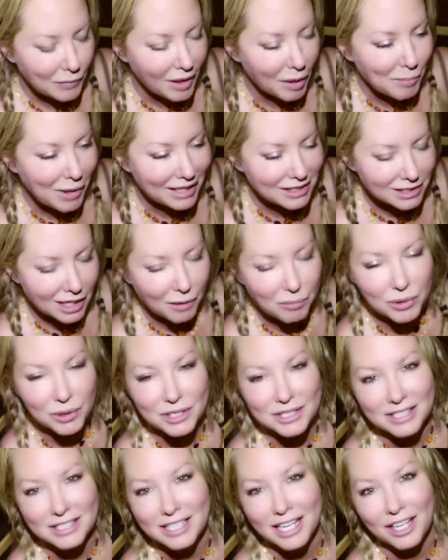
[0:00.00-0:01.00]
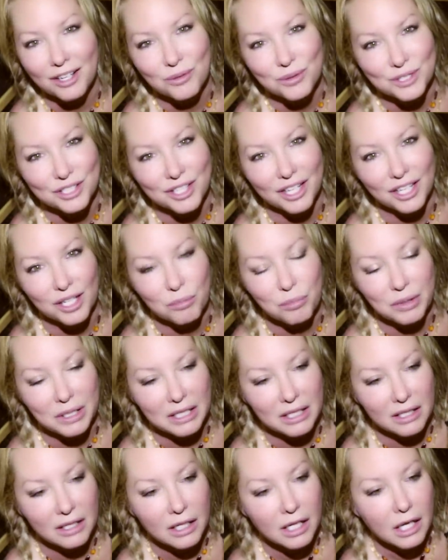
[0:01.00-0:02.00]
my topic today was going to
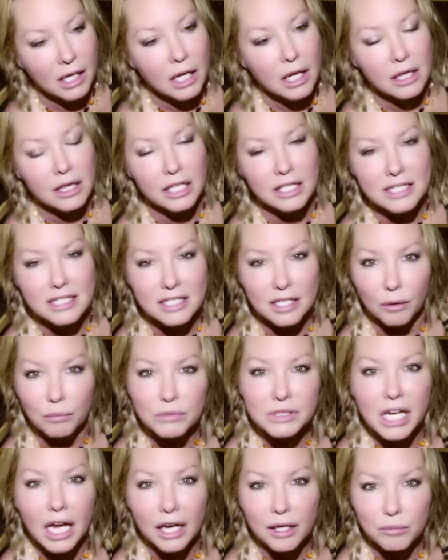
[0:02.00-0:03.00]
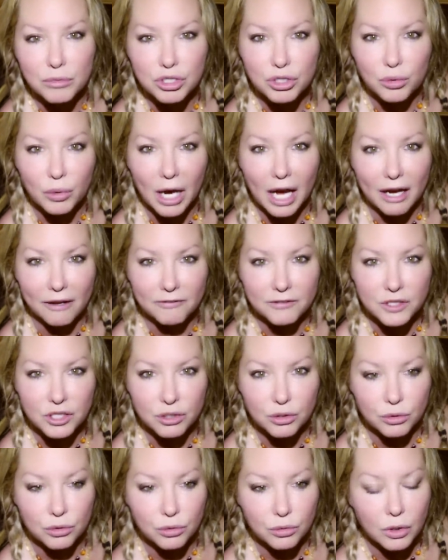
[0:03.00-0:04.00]
be that sometimes you have
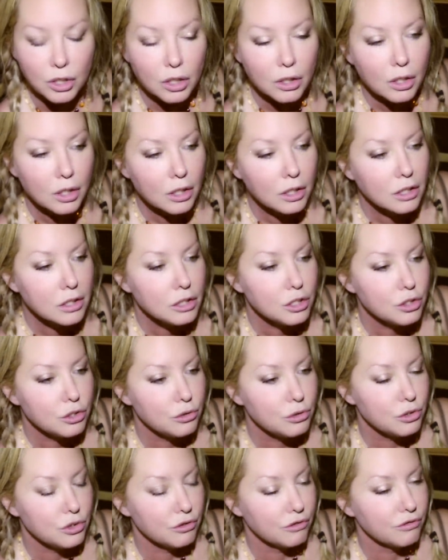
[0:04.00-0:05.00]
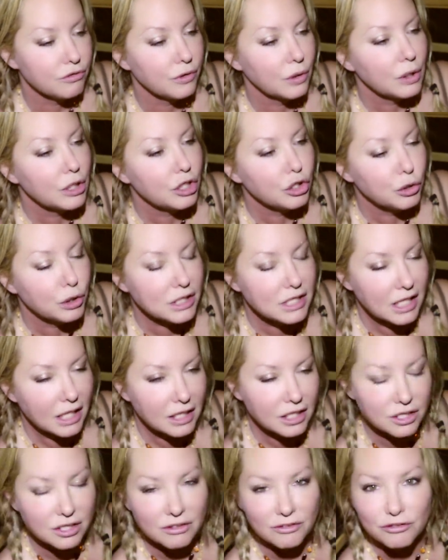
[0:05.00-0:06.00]
to divert your
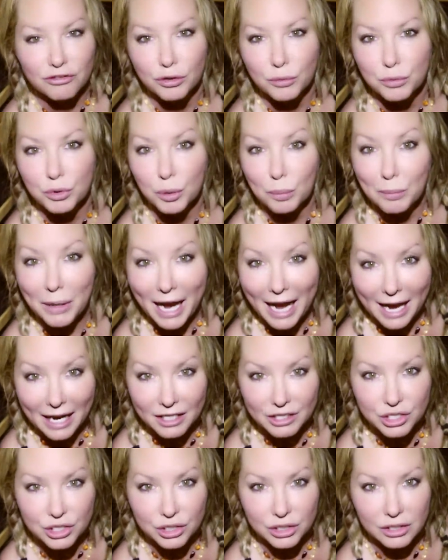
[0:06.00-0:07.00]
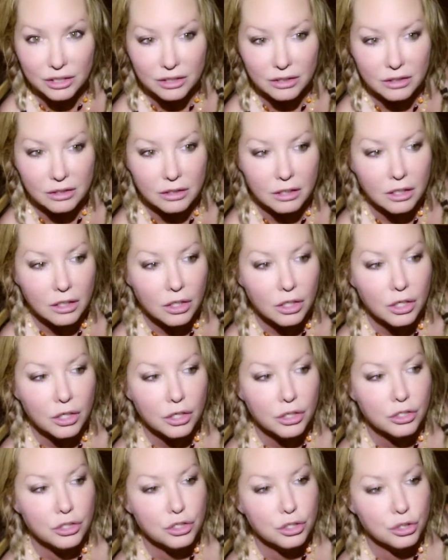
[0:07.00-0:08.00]
attention from your passion
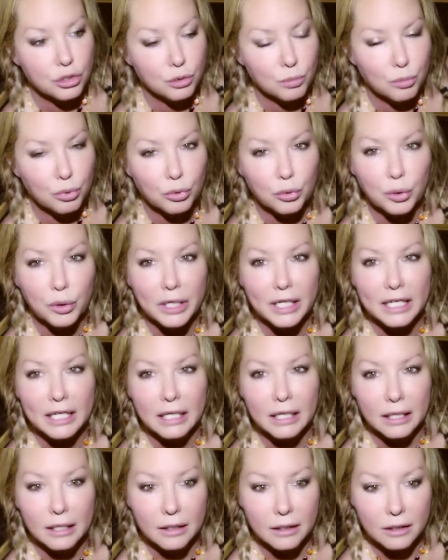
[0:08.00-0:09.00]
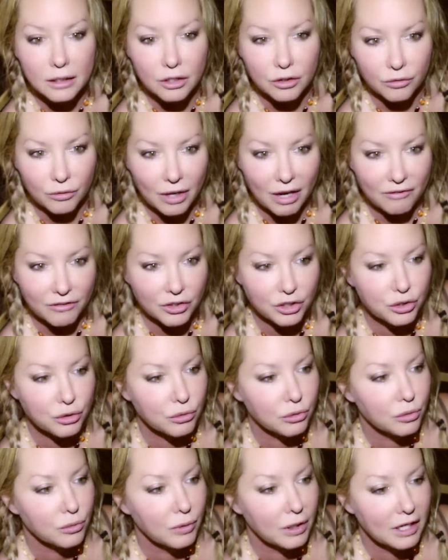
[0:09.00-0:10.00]
to bring in the revenue
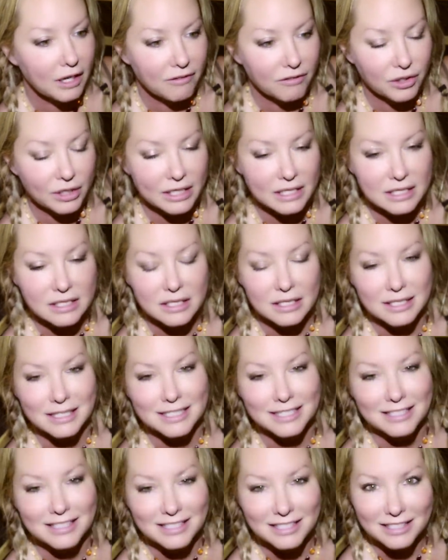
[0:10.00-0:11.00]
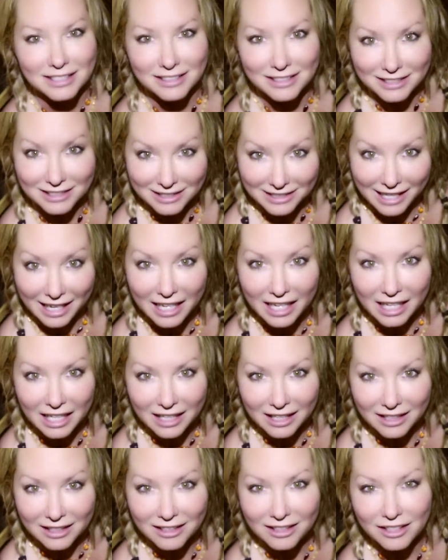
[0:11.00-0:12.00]
or whatever it is to, to
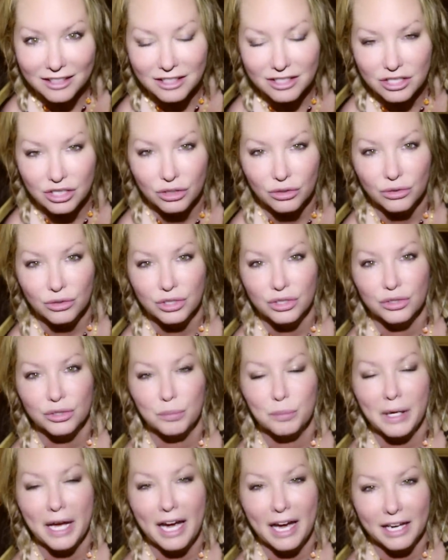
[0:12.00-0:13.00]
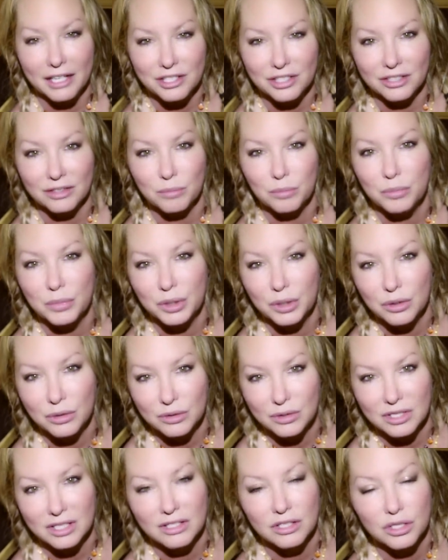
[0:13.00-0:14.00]
sustain until your passion
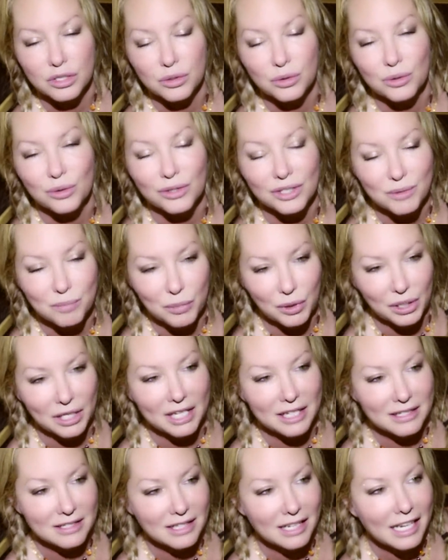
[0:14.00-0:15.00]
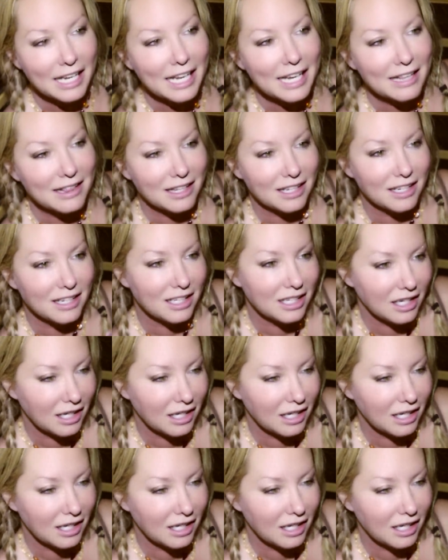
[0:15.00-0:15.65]
builds into a place that it